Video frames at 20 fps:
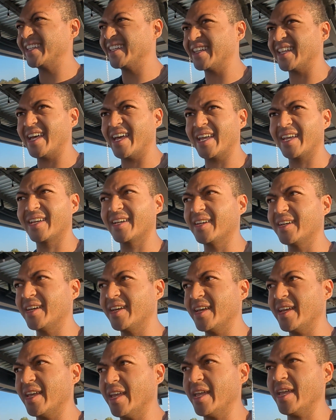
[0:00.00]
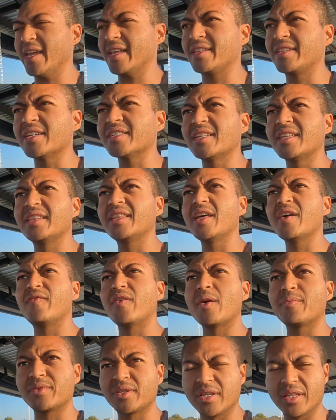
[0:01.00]
like it doesn't live
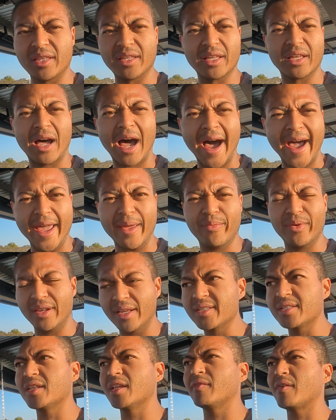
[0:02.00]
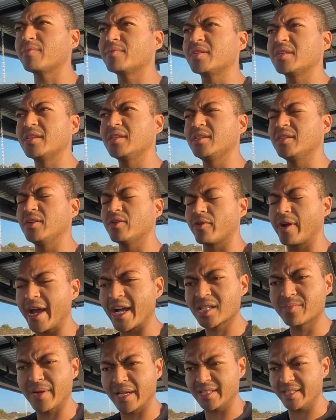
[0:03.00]
up to the hype. It doesn't live up to your
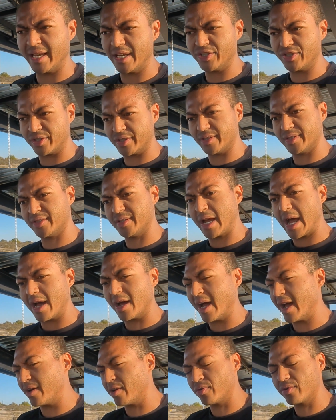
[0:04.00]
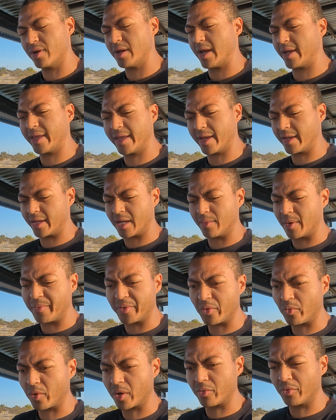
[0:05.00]
expectations. I, I don't. I can't come up
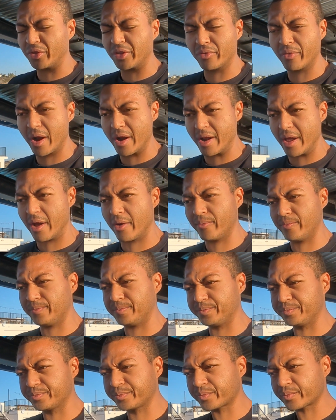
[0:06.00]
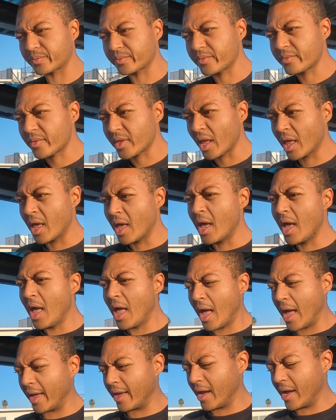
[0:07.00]
with a word with it right now.
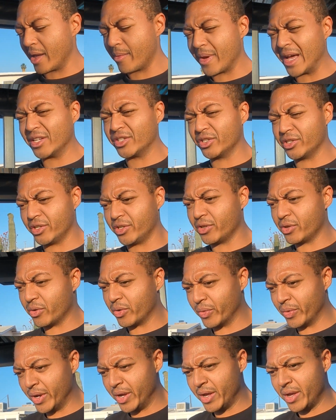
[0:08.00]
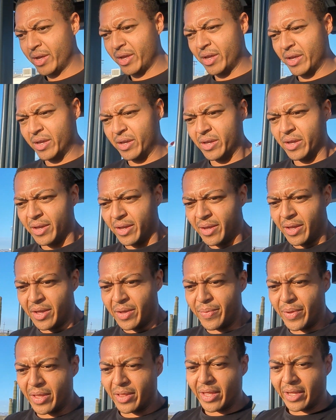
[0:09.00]
I, I imagine you
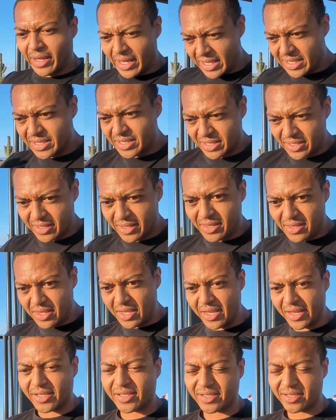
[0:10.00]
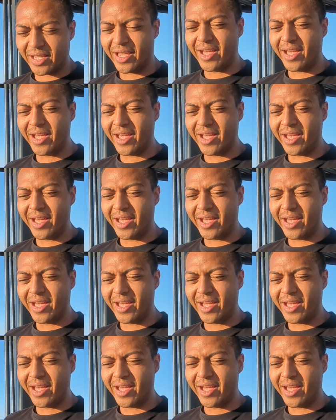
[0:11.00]
being like, "It's this.